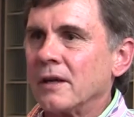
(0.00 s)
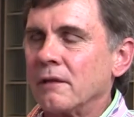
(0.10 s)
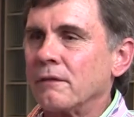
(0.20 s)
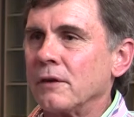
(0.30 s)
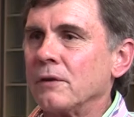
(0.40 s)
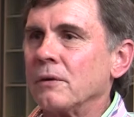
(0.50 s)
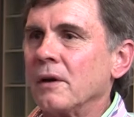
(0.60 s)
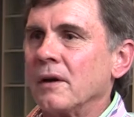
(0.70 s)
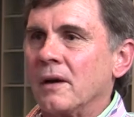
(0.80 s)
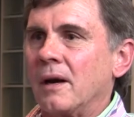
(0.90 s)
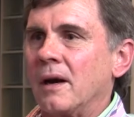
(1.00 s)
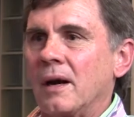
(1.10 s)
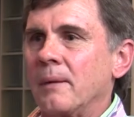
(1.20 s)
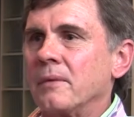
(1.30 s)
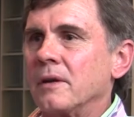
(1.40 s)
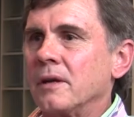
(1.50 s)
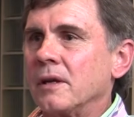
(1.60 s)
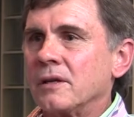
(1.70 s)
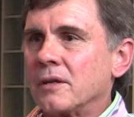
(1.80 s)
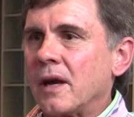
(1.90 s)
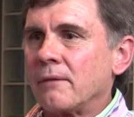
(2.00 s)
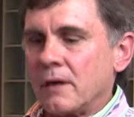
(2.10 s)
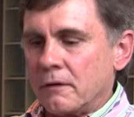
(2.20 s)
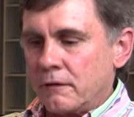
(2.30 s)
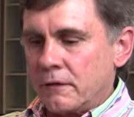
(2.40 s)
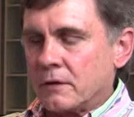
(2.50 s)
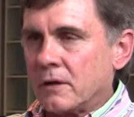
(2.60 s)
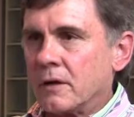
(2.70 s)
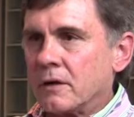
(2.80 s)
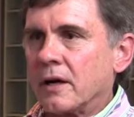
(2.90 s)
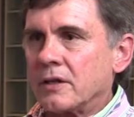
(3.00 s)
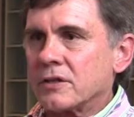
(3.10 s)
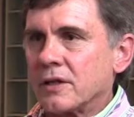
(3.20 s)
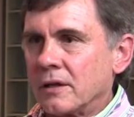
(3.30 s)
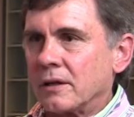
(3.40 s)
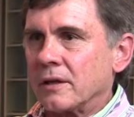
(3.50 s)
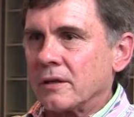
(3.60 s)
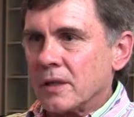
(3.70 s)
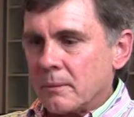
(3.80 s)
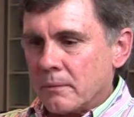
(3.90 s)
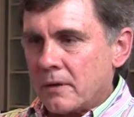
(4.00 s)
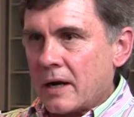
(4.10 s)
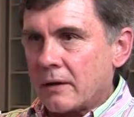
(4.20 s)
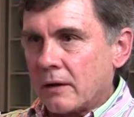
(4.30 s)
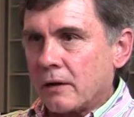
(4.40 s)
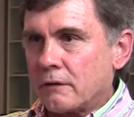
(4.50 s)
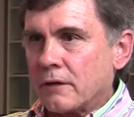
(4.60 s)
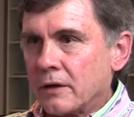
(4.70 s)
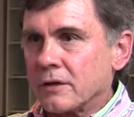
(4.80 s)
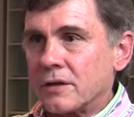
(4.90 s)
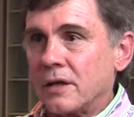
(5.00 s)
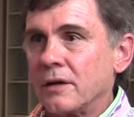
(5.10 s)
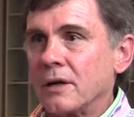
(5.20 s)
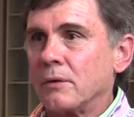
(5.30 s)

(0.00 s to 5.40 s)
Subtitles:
If you need to have a very great skill in some narrowly focused area,